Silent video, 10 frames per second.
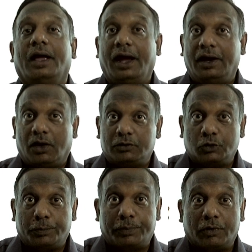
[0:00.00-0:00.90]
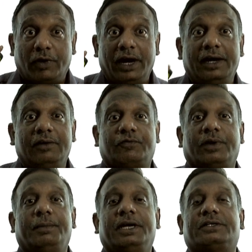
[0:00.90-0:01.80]
and also provide
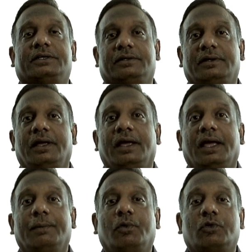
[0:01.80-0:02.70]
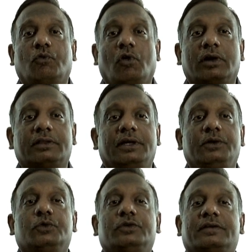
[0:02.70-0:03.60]
information about what the
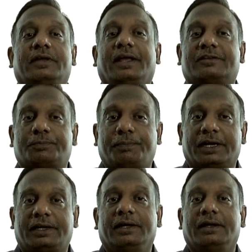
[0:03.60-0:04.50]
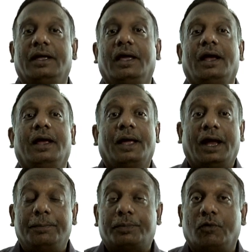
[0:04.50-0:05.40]
users are expecting
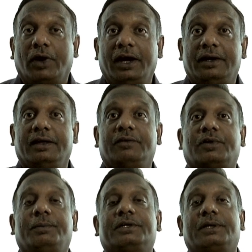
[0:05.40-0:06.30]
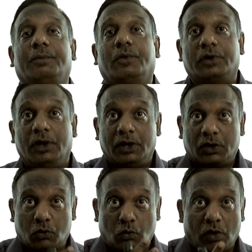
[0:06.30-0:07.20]
and provide the information about
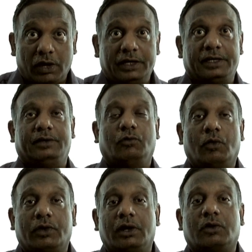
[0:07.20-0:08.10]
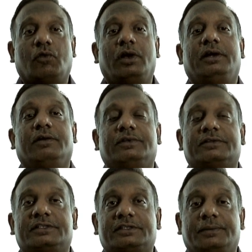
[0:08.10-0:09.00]
quality, overall quality of the
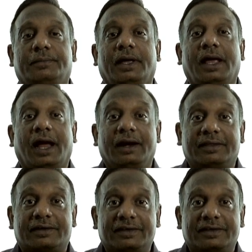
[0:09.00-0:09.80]
system and the